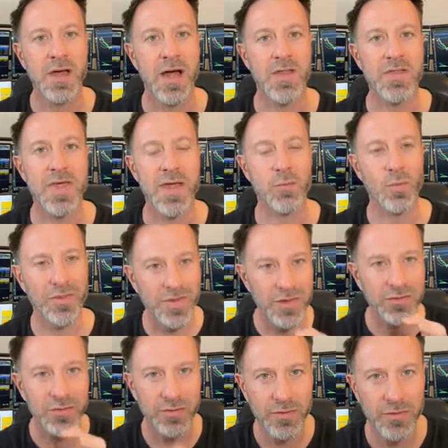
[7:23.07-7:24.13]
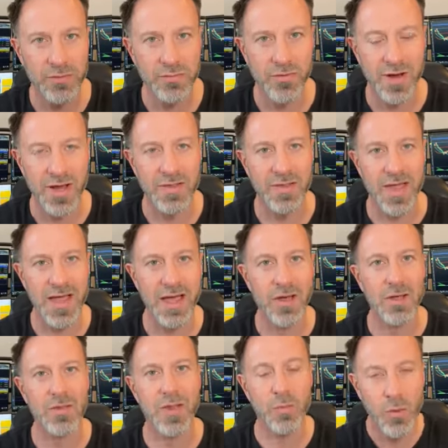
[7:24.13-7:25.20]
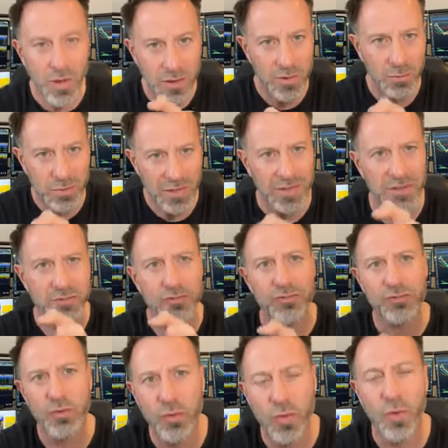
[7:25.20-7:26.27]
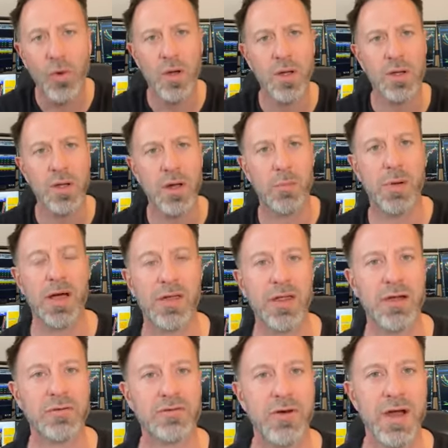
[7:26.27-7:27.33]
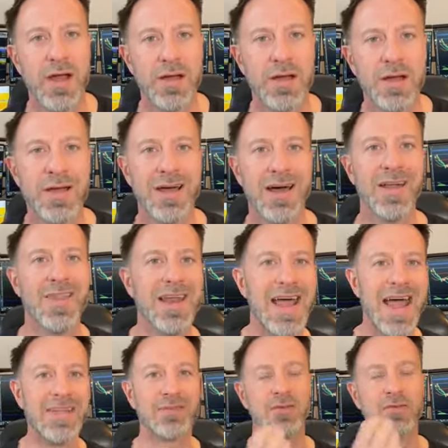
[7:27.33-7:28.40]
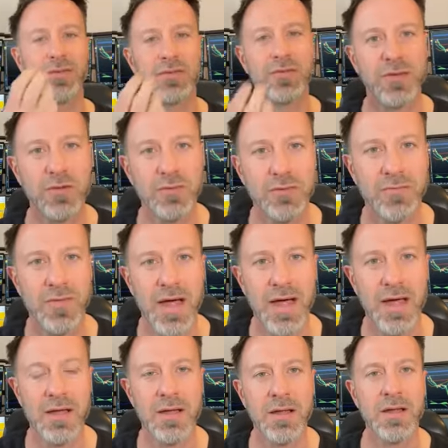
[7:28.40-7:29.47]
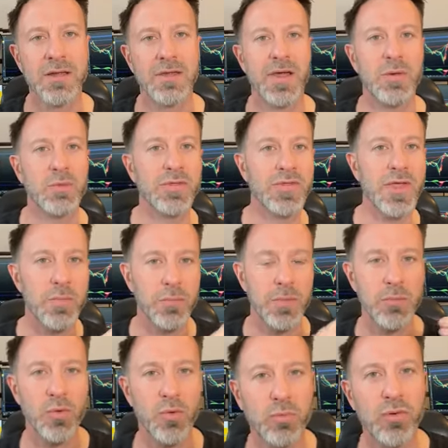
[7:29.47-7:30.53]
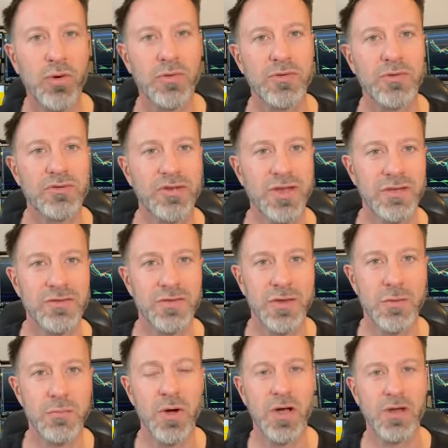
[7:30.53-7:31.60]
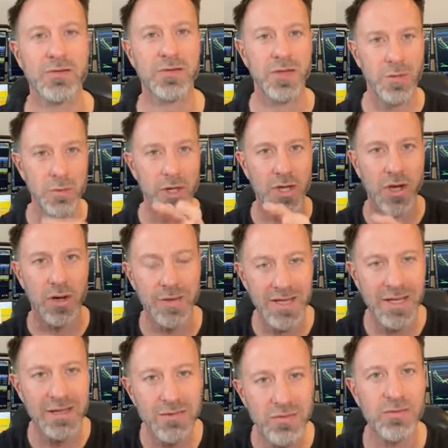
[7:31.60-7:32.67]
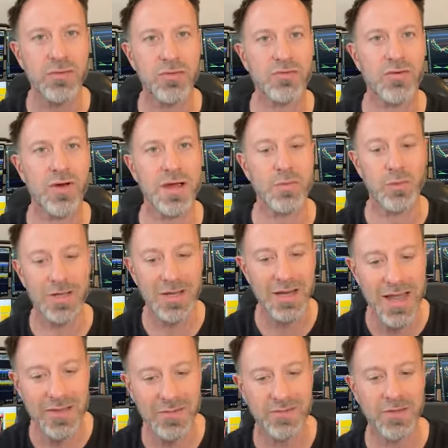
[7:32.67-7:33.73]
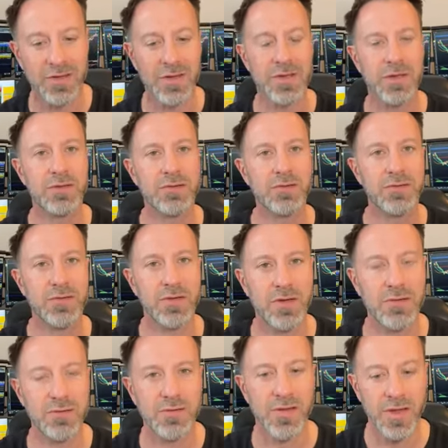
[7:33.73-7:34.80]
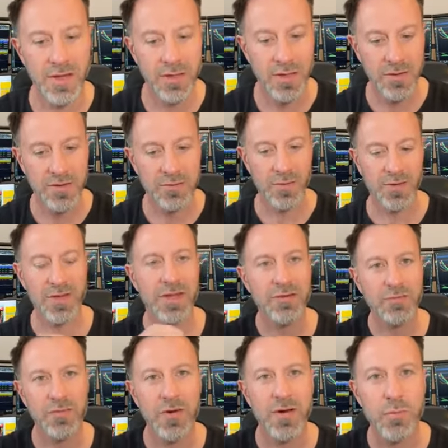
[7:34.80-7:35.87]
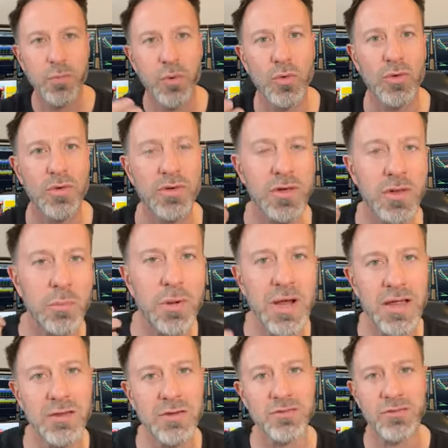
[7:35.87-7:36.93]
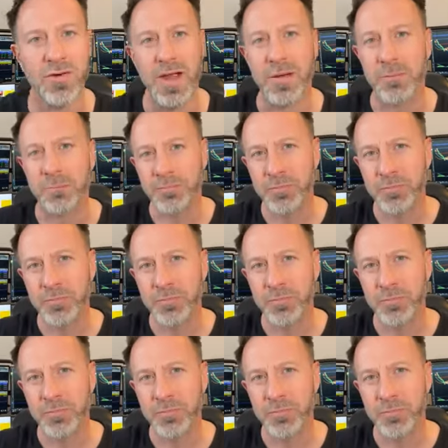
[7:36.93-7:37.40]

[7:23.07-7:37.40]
and then when they took the trade, they weren't completely sure about that trade. And then as a result of that, they would then be more prone to changing their mind. So they were going into the trade with less certainty. So I think it's very important that you plan the trade.